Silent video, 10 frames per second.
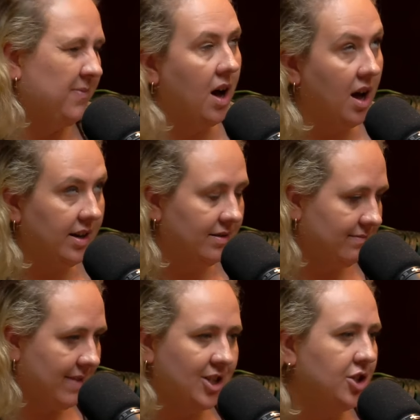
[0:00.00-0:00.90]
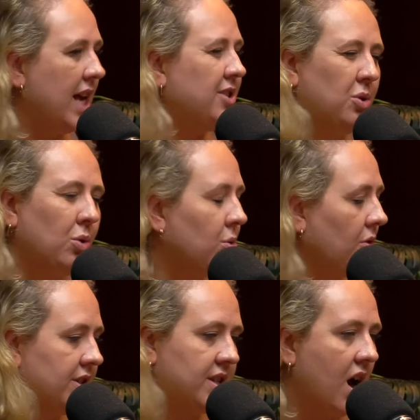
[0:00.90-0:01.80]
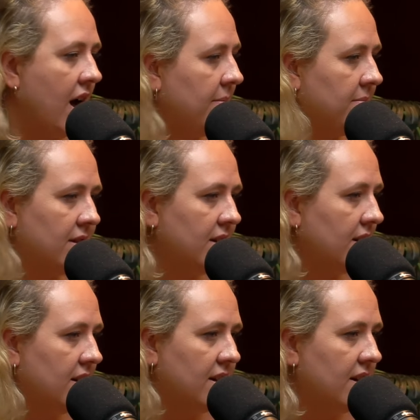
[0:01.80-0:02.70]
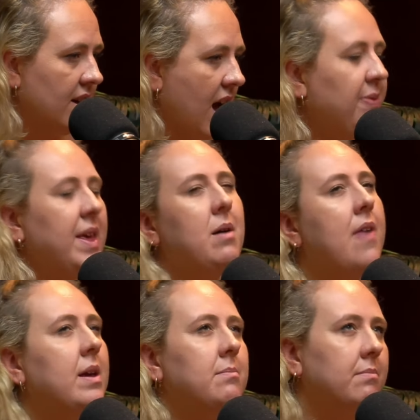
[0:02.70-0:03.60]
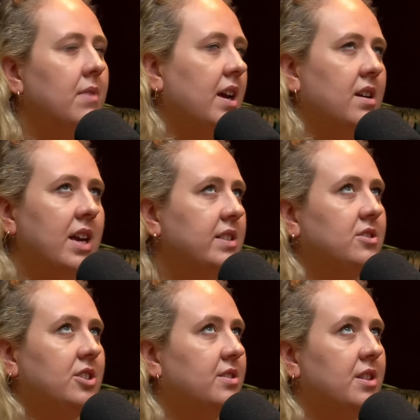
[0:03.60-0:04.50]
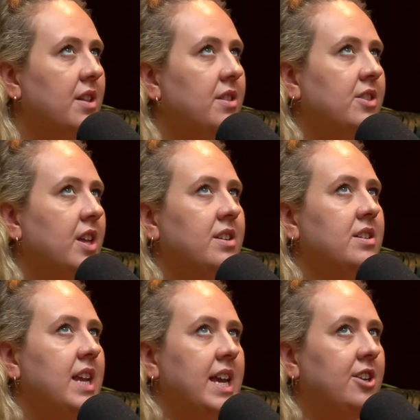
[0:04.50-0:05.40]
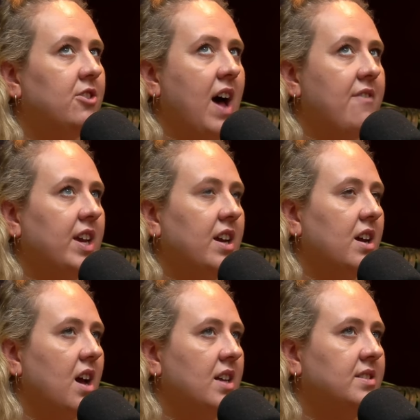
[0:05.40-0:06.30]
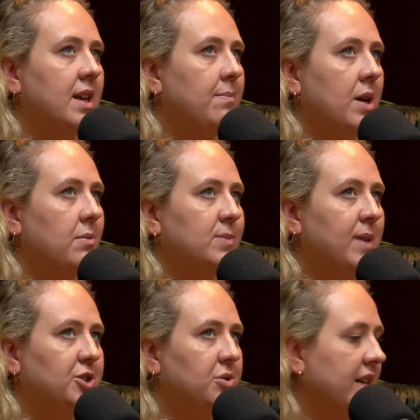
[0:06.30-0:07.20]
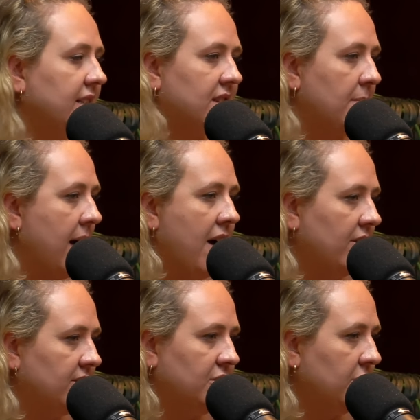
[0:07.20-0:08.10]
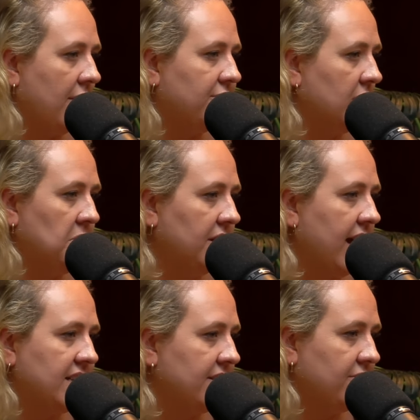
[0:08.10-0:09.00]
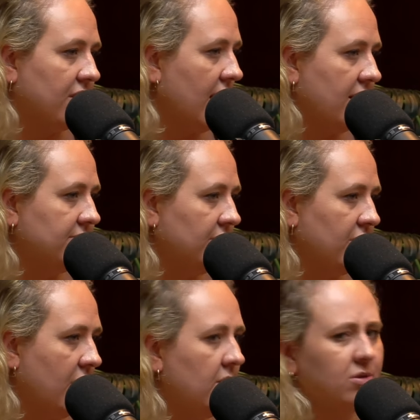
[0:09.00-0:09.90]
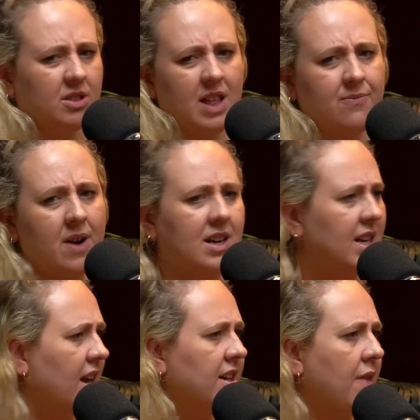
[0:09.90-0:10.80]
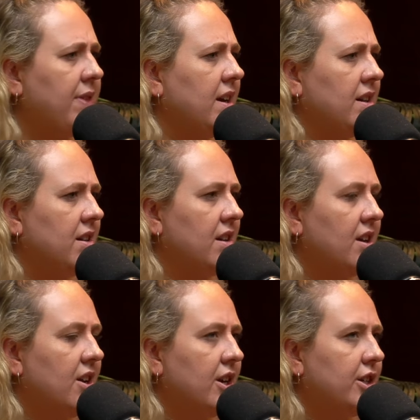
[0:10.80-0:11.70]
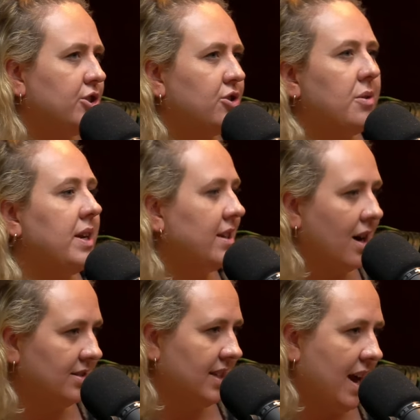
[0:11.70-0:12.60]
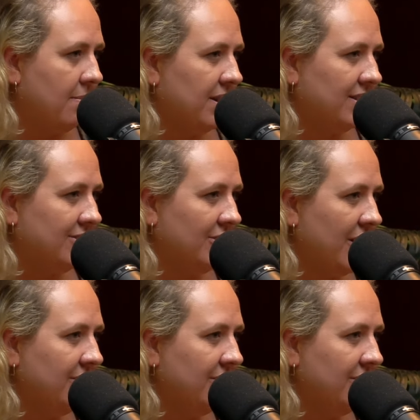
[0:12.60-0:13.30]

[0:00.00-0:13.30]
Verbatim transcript: fine. They yeah. they talk all the time. I think I think like it's just the the need of having a sibling with special needs. Like parents do have to communicate differently, mm. you know, and also they're friendly. Like nothing truly nasty happened, you know.